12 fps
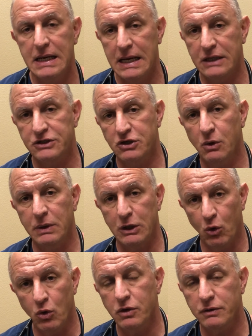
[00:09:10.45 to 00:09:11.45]
and so we
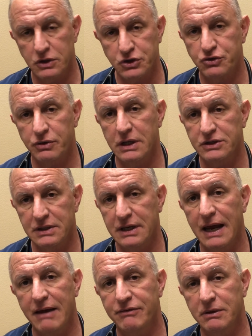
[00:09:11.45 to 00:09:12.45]
order those drugs and
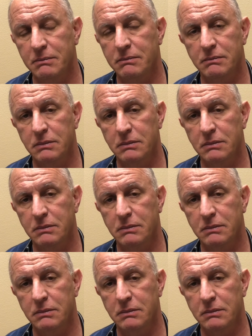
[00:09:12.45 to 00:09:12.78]
have them